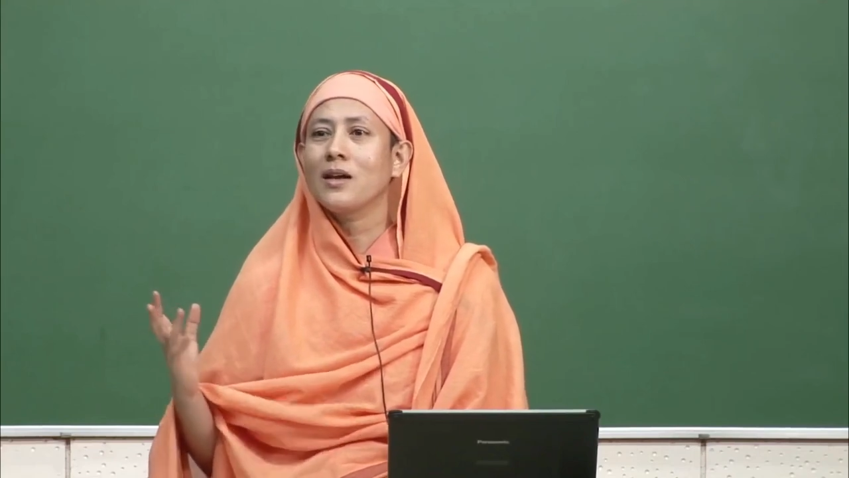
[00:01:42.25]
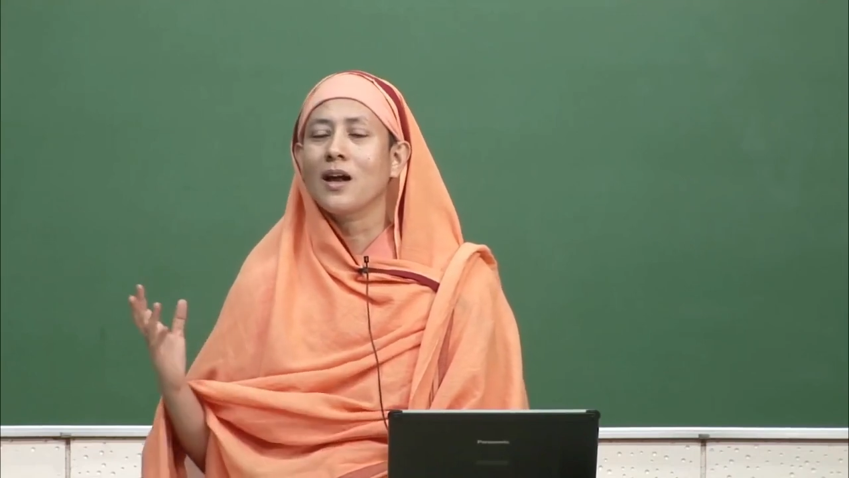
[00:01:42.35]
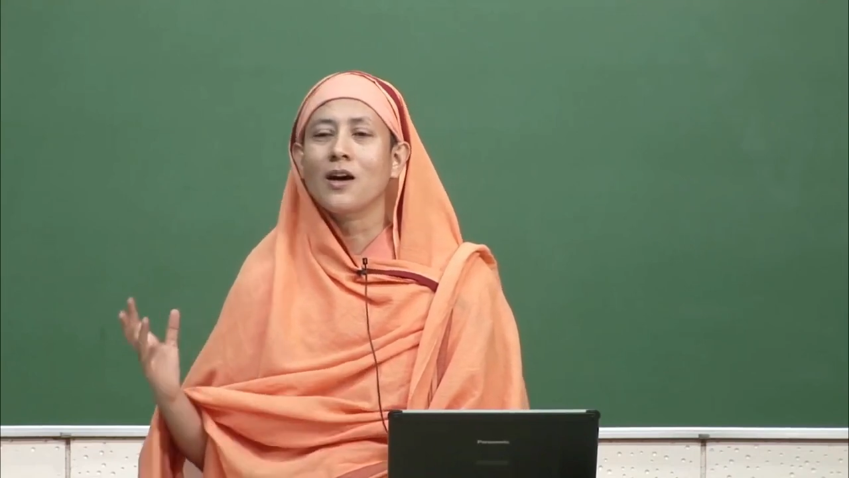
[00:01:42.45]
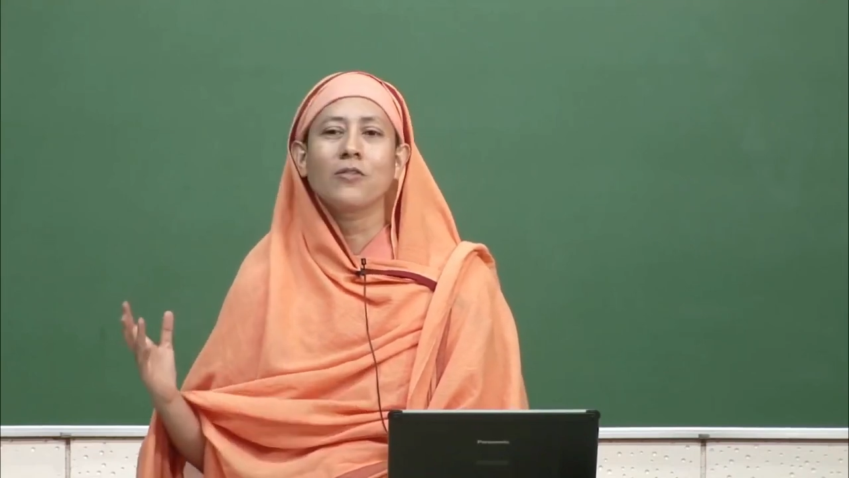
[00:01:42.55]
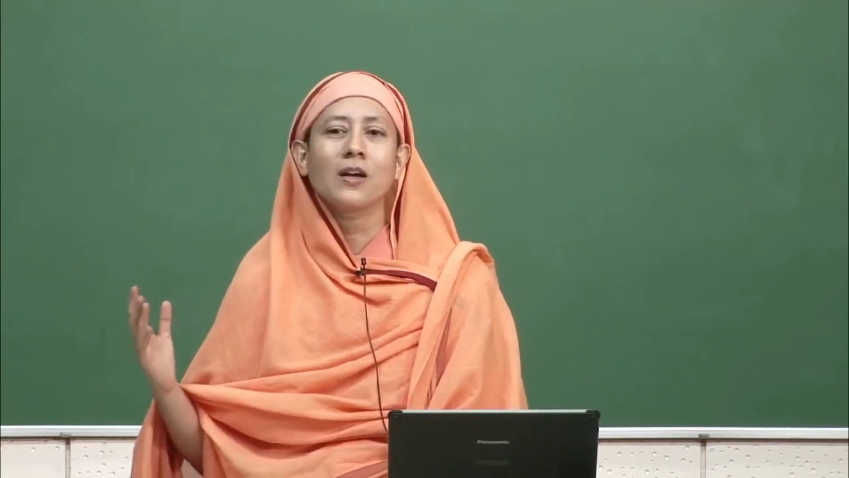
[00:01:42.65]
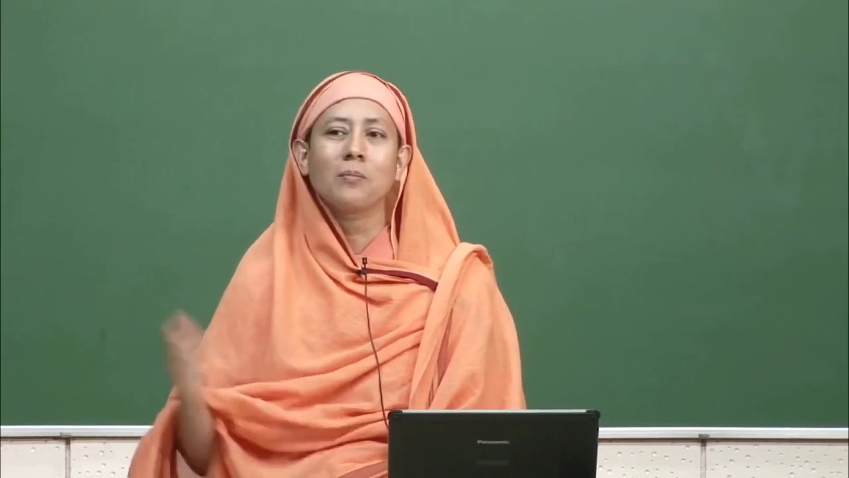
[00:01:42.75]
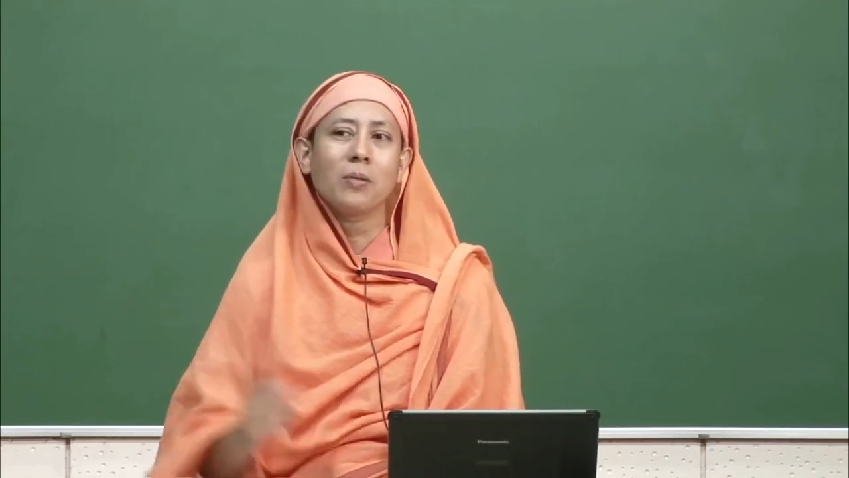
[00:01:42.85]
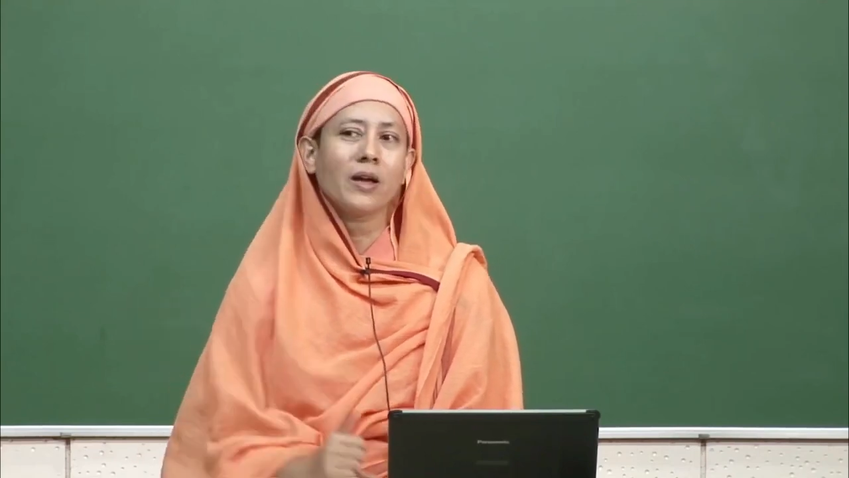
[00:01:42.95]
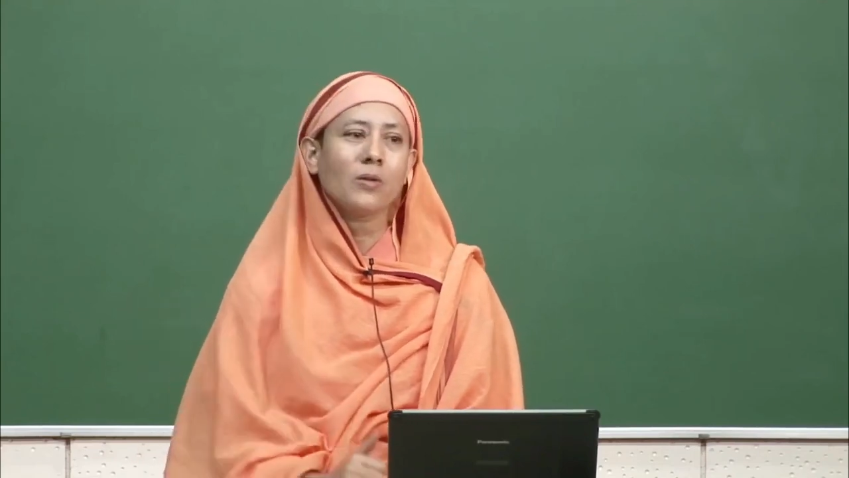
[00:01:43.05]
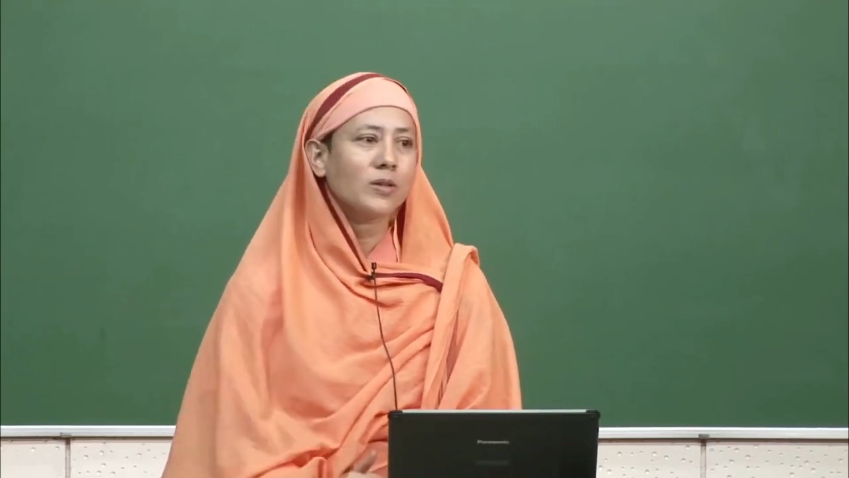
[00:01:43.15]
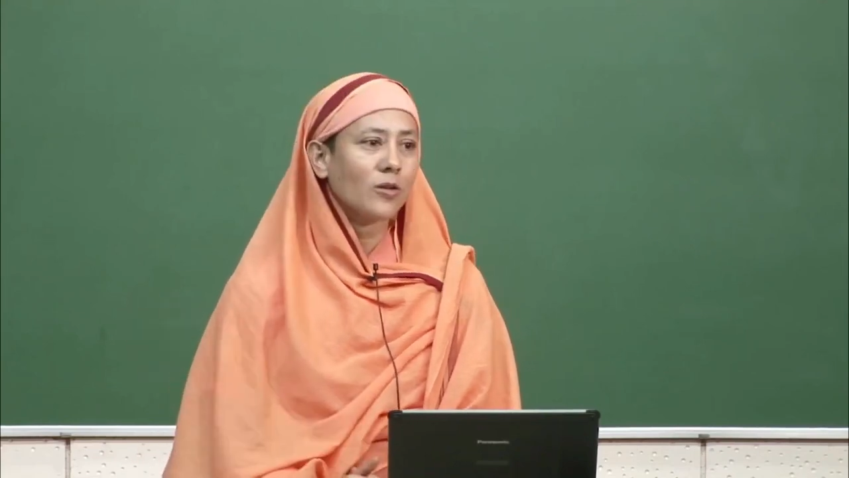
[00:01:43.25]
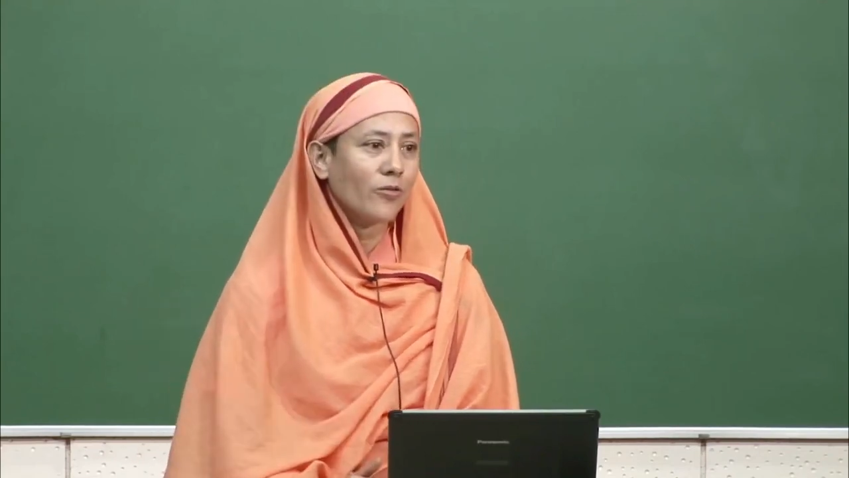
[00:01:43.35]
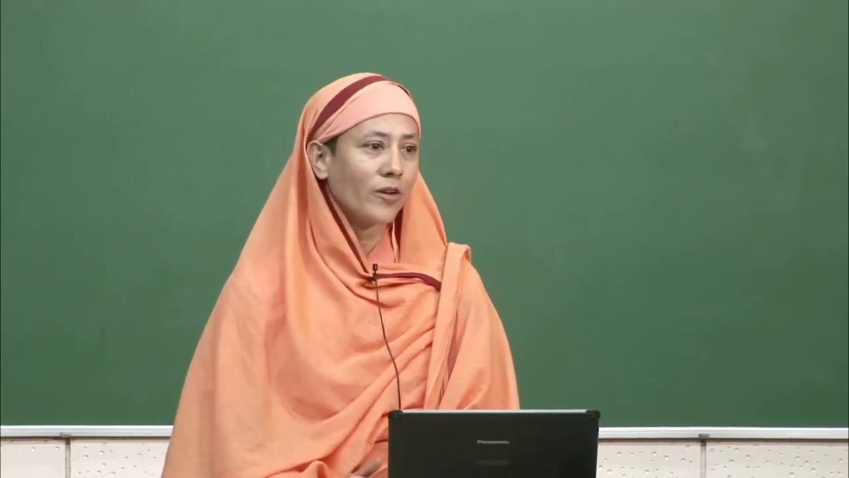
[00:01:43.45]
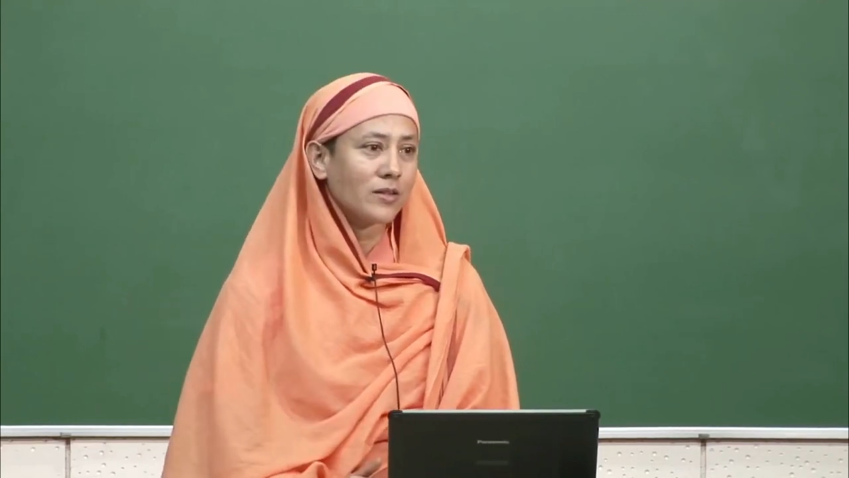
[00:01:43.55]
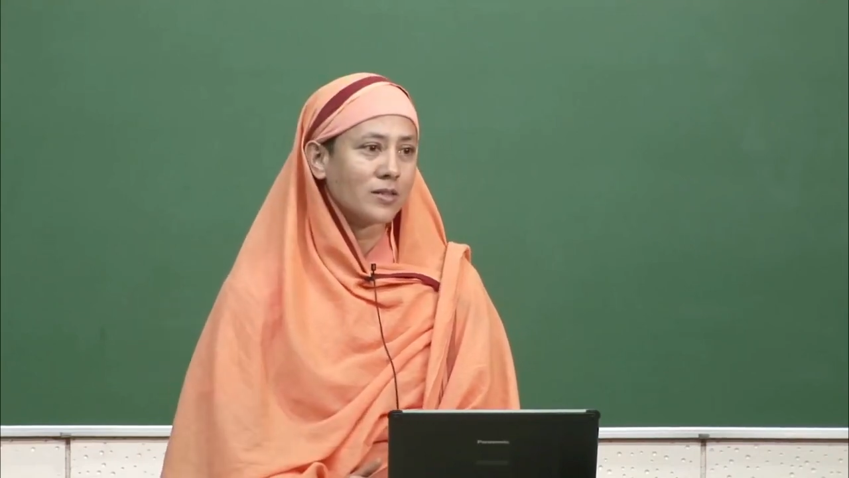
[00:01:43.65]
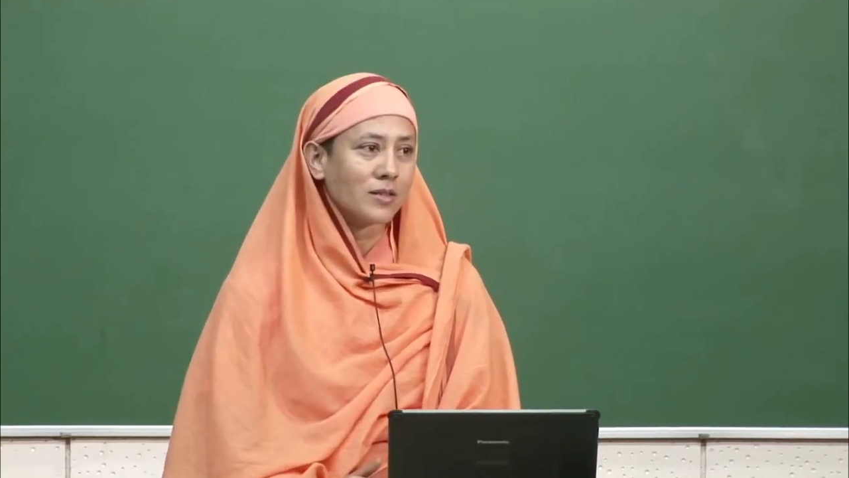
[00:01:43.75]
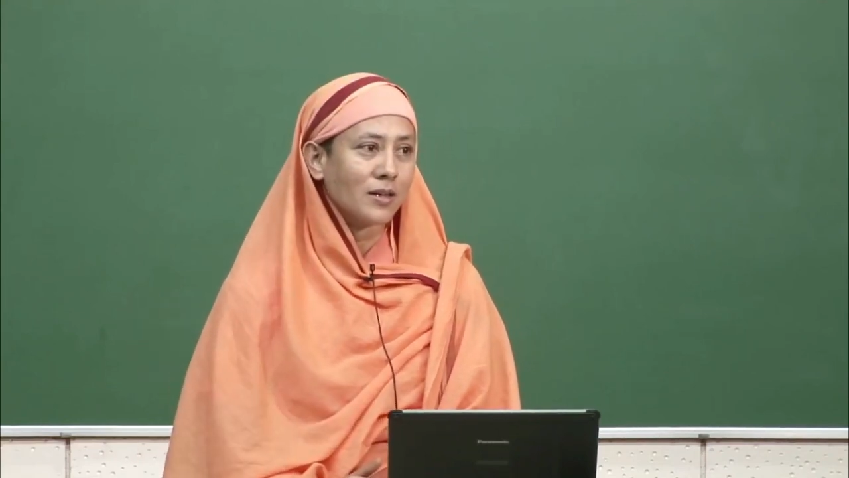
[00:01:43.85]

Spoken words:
laughing and playing with your friends.